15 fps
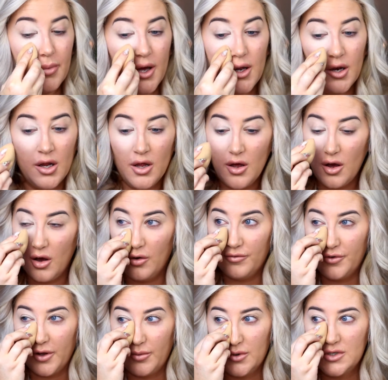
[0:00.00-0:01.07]
but
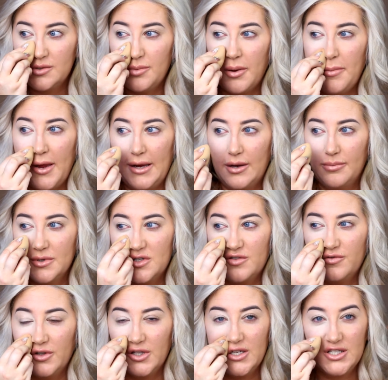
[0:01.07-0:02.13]
hopefully once my makeup is
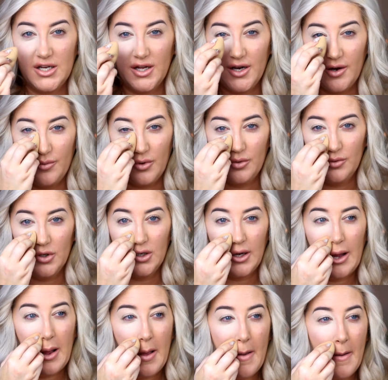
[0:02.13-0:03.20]
fully done, I won't look